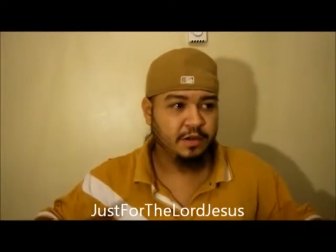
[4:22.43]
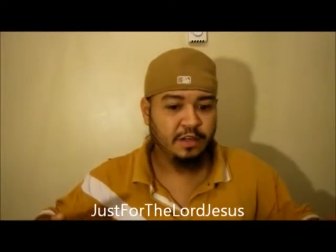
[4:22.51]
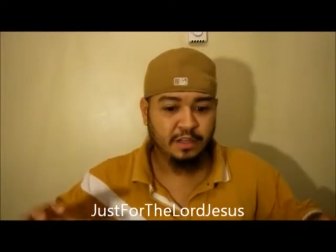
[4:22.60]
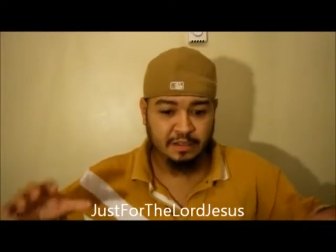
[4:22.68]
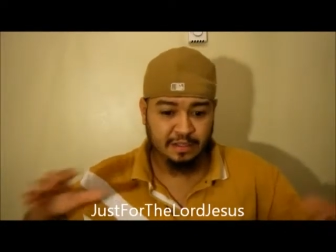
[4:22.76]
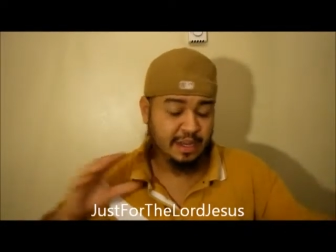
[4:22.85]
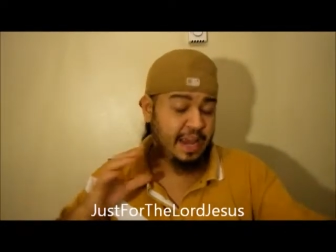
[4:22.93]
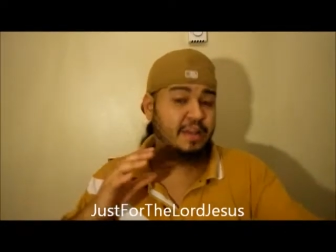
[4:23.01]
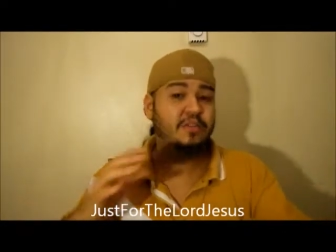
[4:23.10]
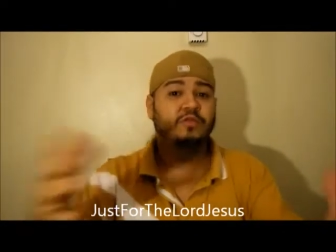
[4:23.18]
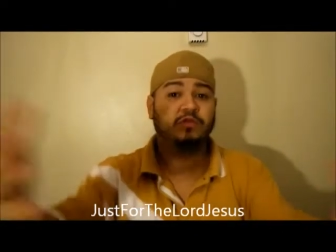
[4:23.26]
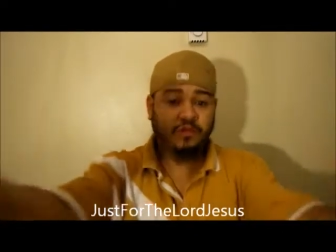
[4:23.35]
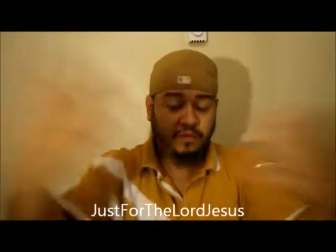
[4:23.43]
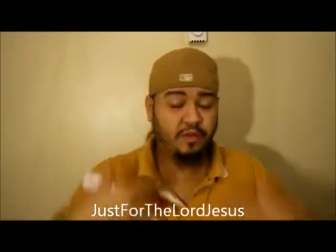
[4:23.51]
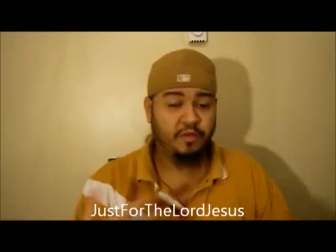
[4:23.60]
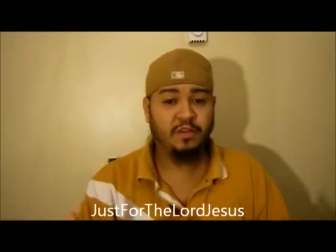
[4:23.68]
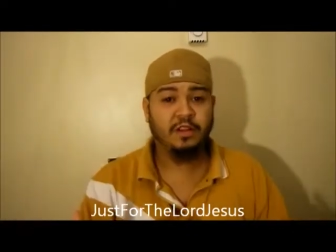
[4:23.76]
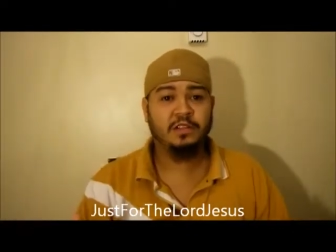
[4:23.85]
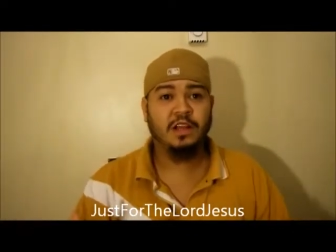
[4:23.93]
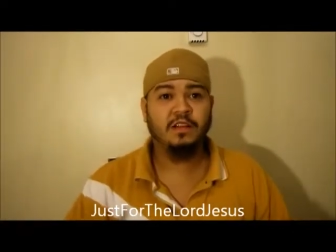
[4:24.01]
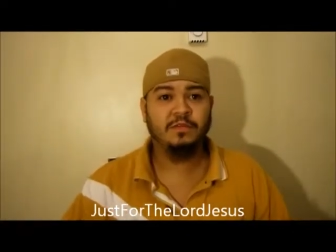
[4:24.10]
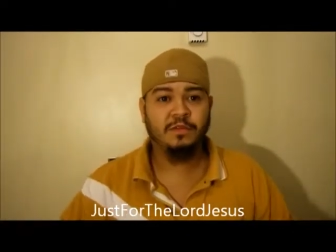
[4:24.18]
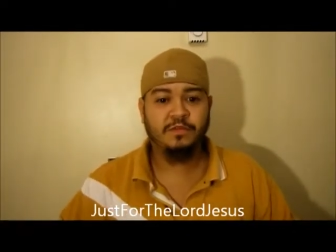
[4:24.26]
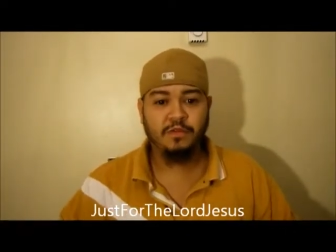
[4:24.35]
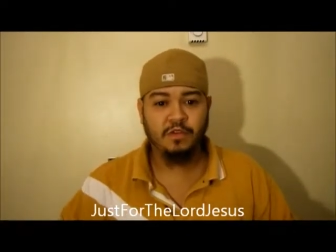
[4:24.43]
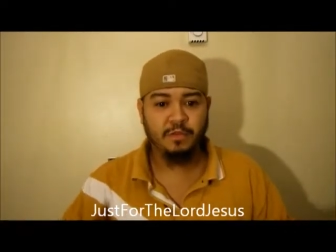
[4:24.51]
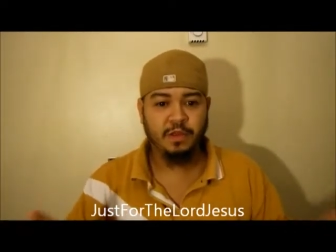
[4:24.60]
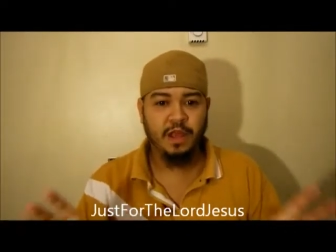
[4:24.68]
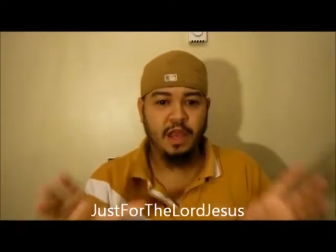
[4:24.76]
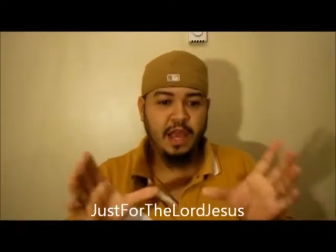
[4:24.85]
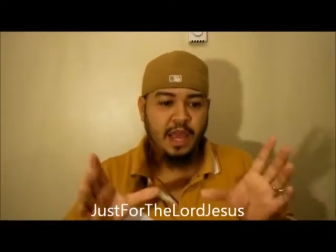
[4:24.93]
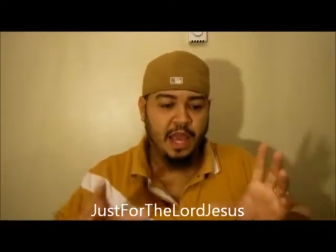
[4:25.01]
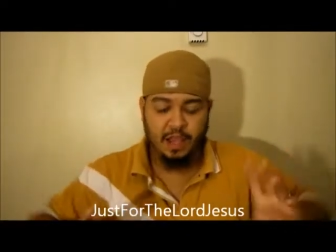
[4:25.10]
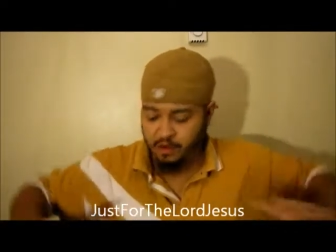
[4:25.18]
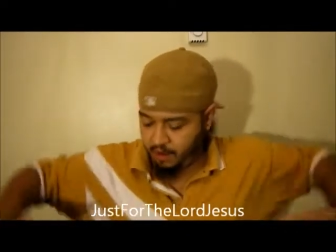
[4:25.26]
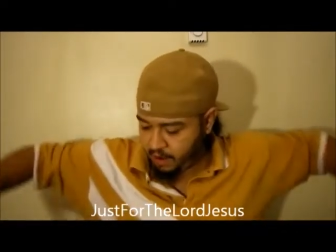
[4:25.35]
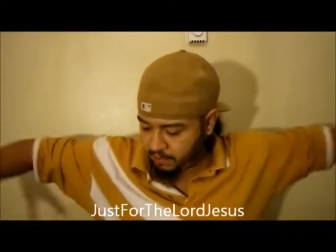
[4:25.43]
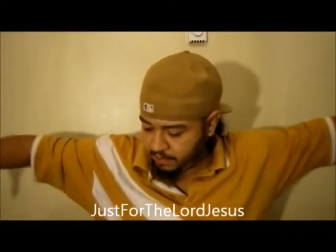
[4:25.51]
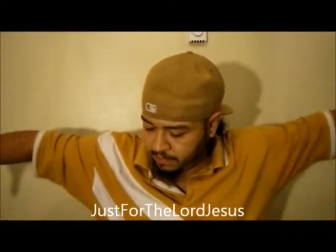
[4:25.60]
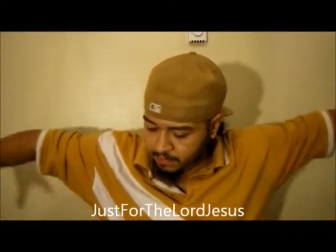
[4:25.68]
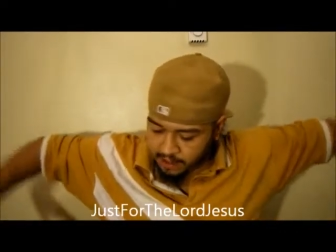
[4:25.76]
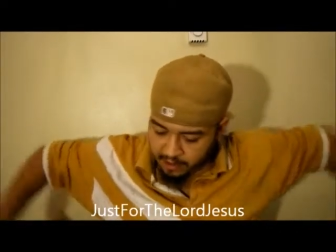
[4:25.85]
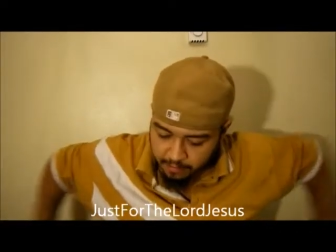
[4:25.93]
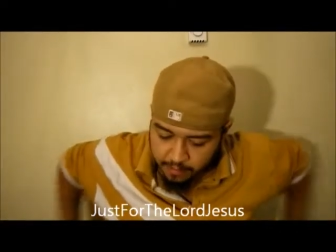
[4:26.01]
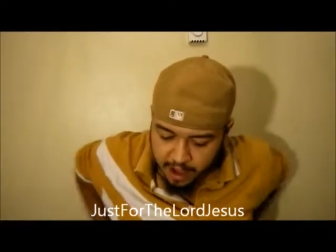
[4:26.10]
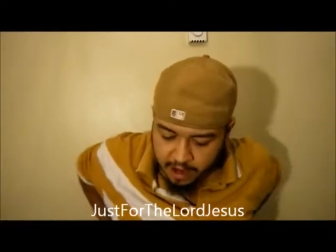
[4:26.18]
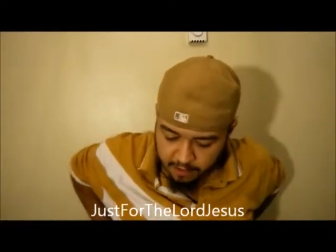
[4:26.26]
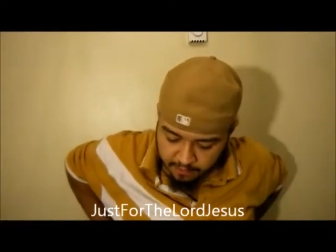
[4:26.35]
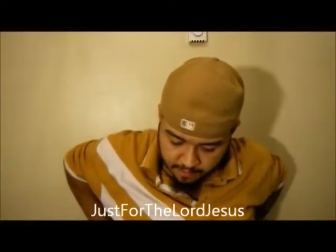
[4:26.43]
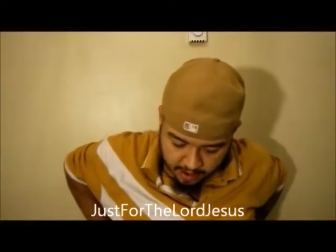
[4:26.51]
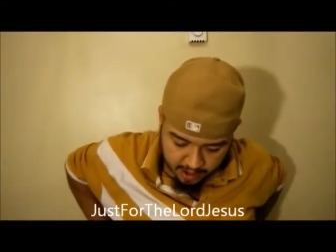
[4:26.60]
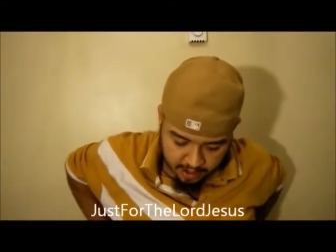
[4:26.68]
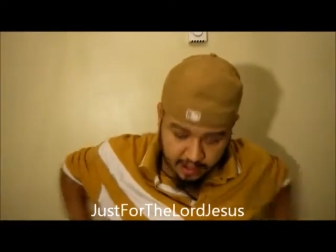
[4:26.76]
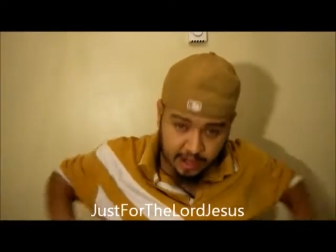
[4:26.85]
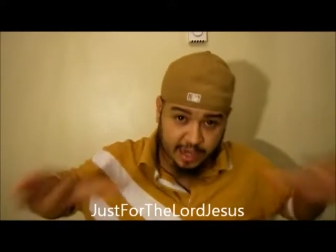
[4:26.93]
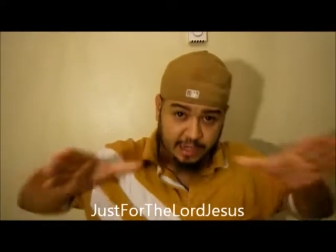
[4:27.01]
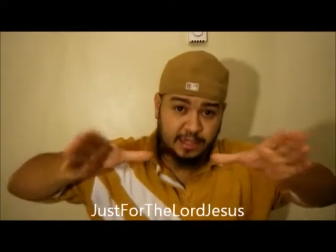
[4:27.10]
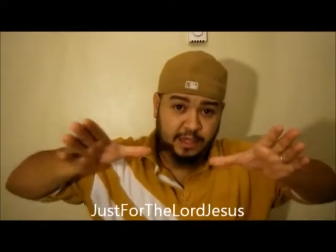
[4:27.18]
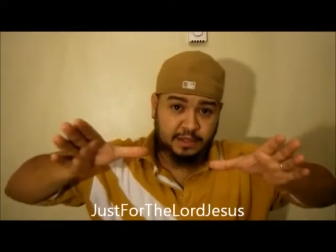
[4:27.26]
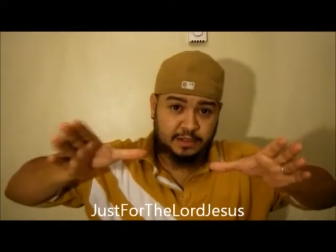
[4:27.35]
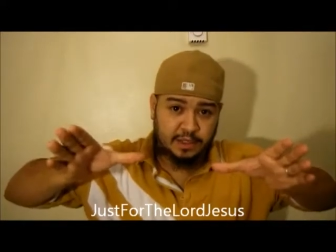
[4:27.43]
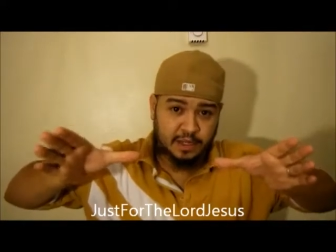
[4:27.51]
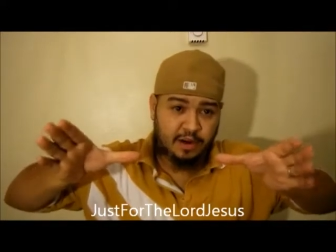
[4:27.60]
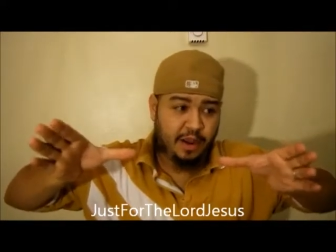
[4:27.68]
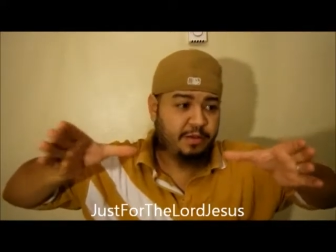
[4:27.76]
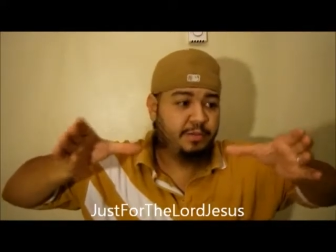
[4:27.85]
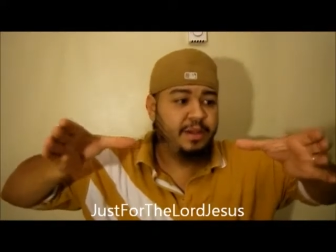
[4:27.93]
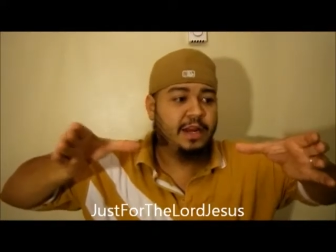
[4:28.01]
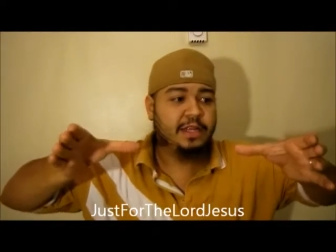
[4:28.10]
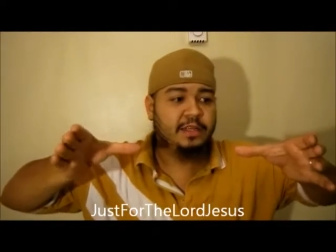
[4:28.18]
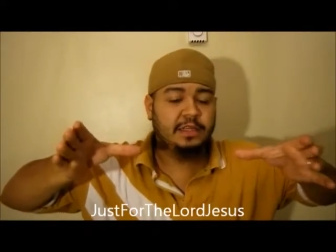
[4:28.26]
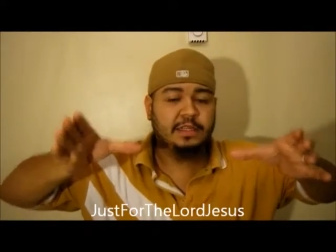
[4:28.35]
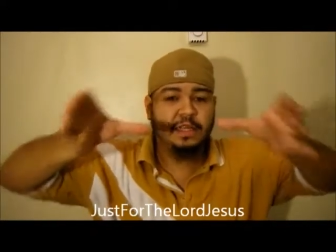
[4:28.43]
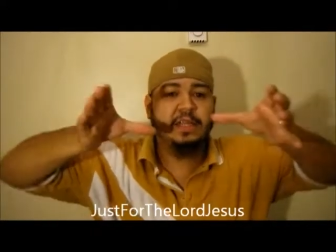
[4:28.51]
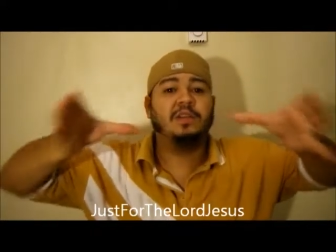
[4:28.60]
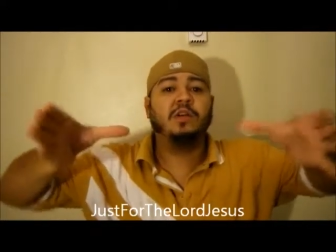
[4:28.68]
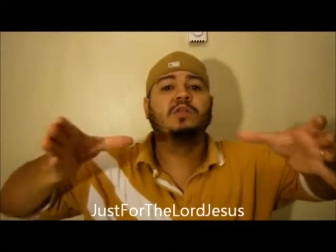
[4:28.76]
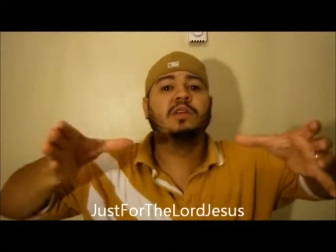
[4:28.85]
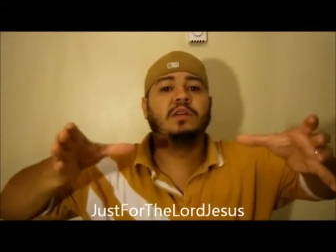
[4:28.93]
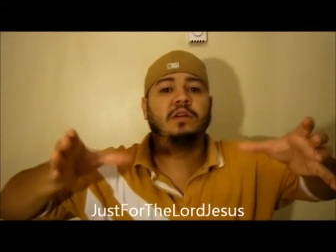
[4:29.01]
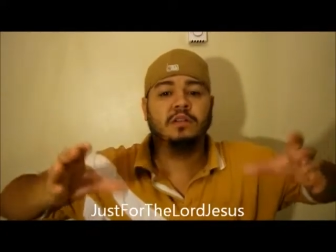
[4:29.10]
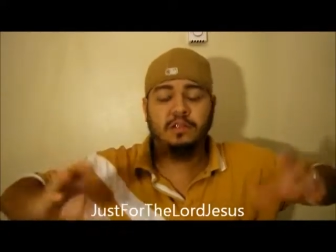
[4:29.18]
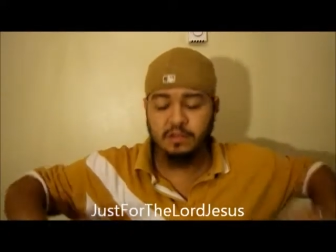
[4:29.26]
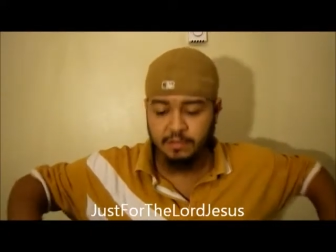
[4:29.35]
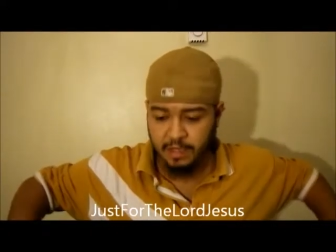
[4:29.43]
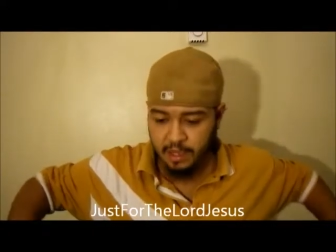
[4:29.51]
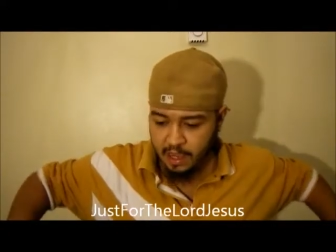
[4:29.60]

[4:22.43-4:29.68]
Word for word: This angel just comes before me and grabs me by the back of my, like this. It grabs me like this, like it's holding on to me.